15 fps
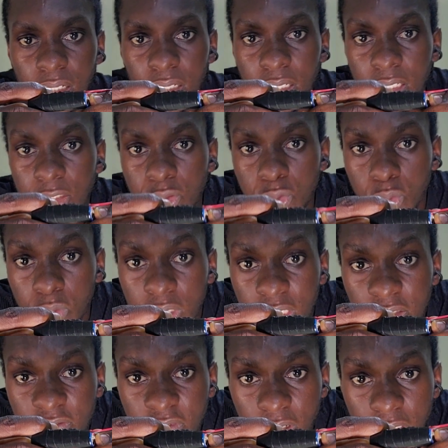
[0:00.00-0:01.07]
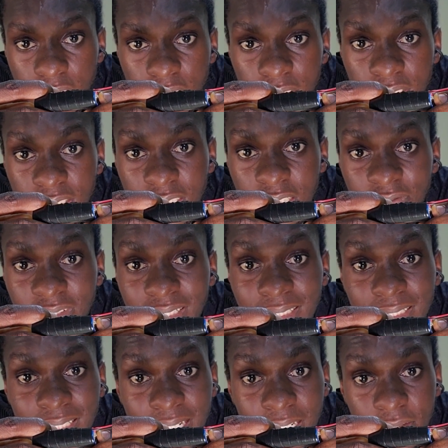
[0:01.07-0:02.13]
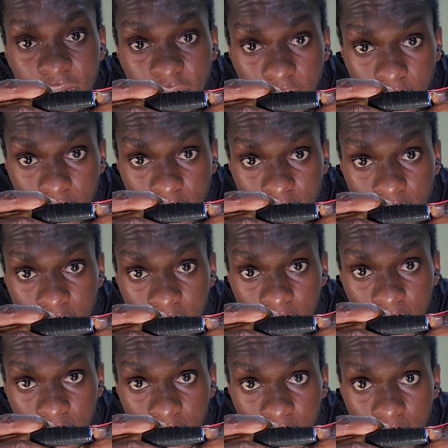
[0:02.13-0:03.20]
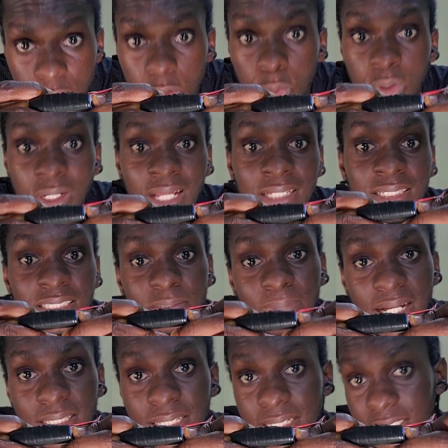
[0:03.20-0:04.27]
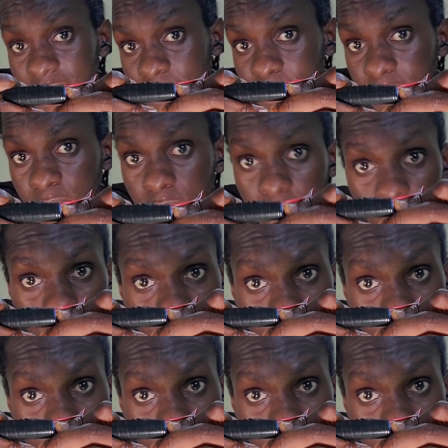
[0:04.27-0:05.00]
It will give us, it is giving 3 volts. So we know that this battery is below